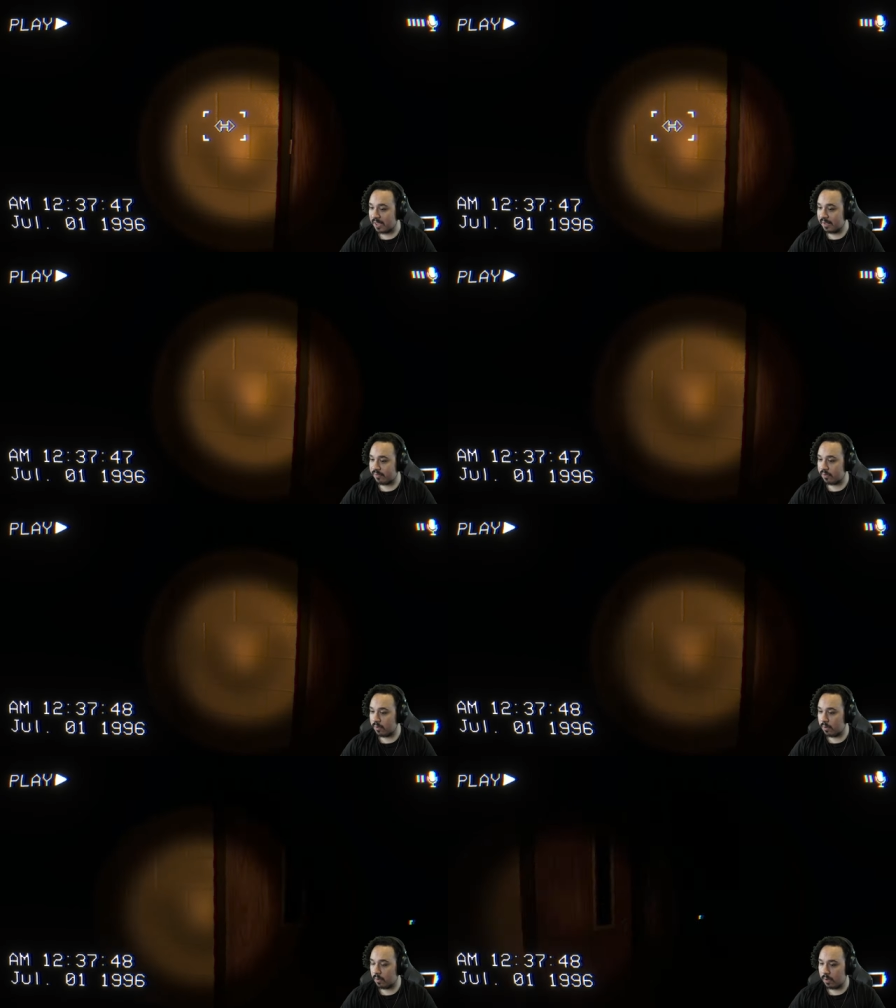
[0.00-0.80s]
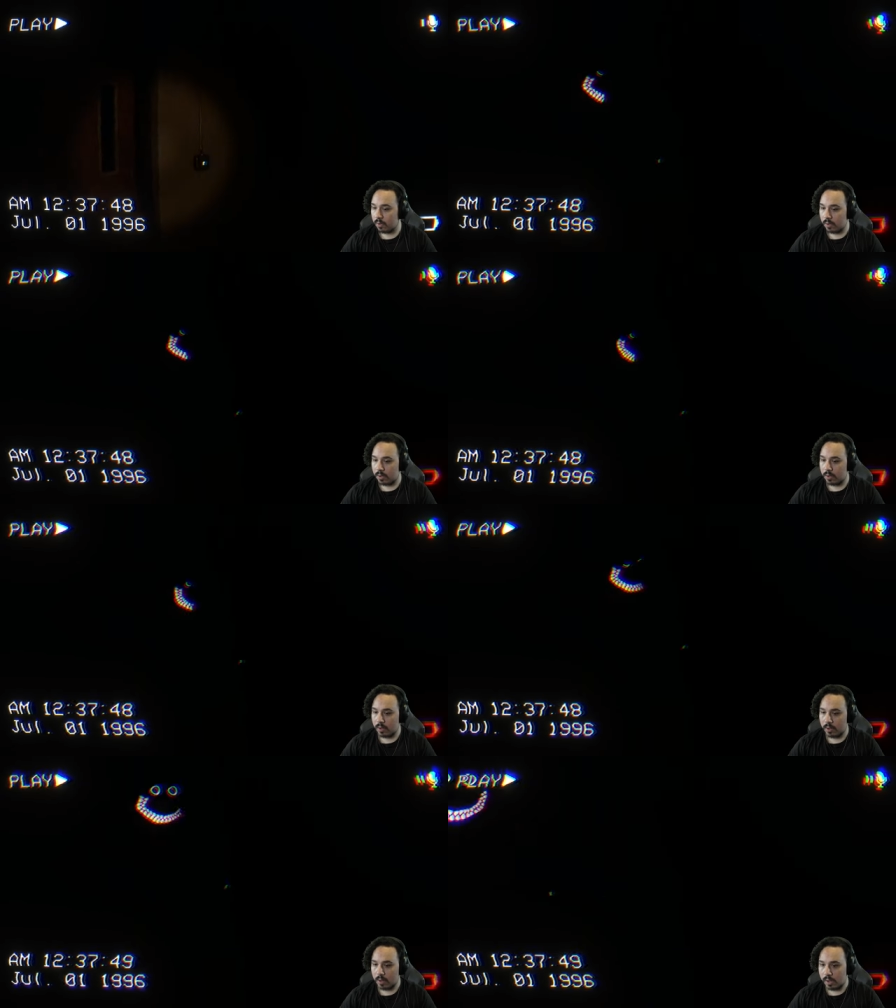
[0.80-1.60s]
this?
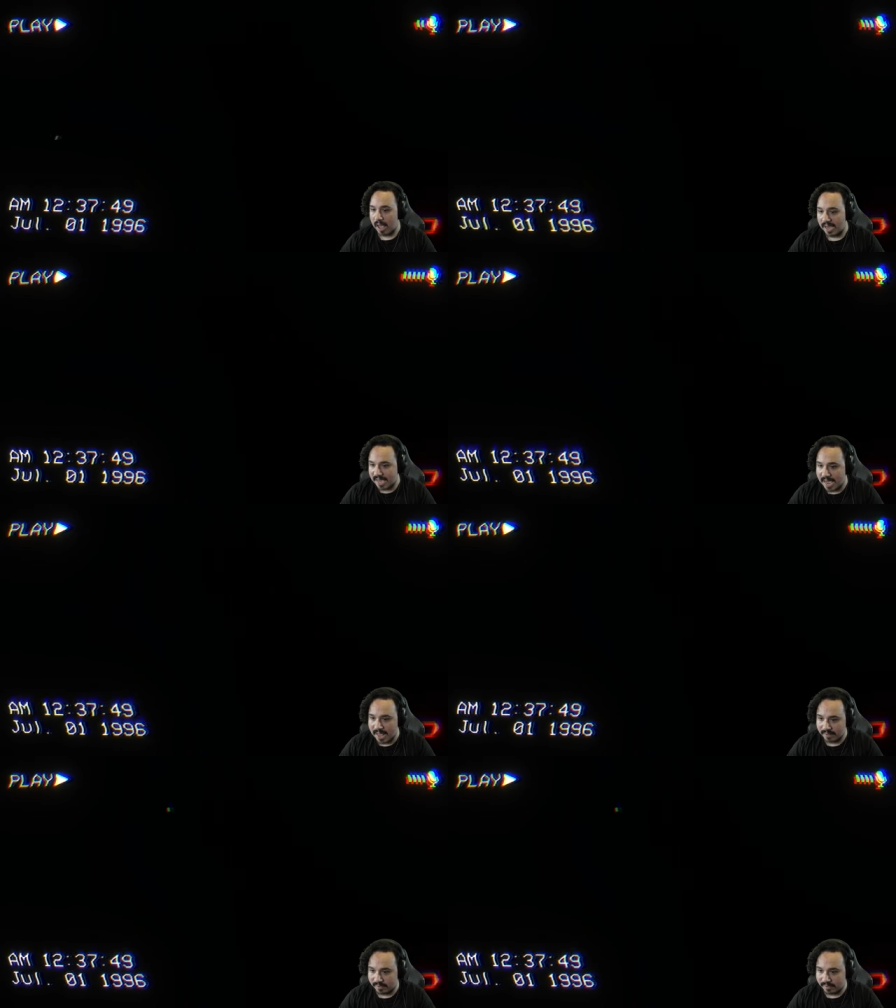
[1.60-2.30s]
I can't.